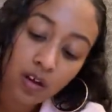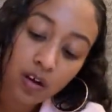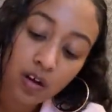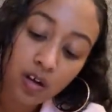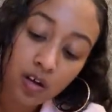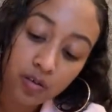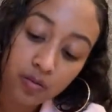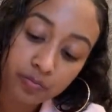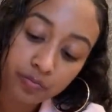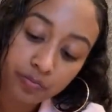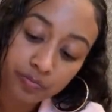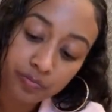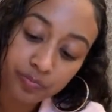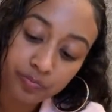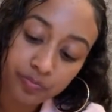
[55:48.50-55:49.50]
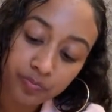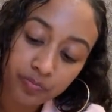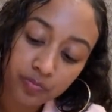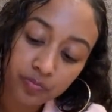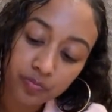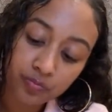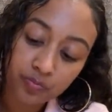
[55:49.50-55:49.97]
Um,
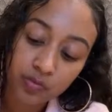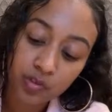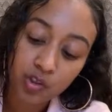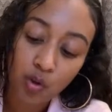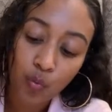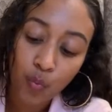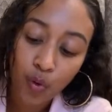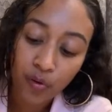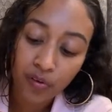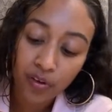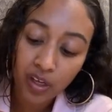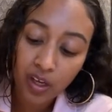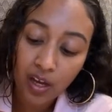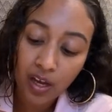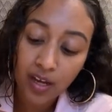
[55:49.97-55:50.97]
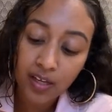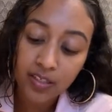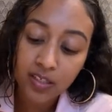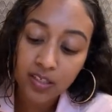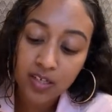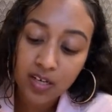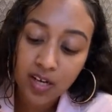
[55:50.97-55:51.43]
don't worry, I
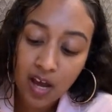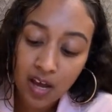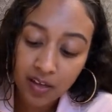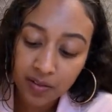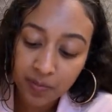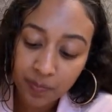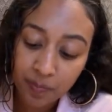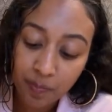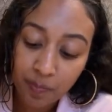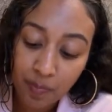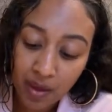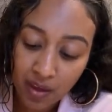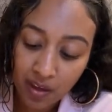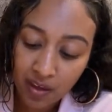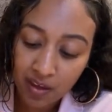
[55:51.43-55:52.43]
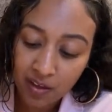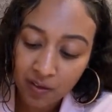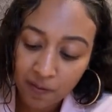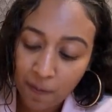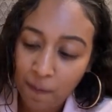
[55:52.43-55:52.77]
did not make it.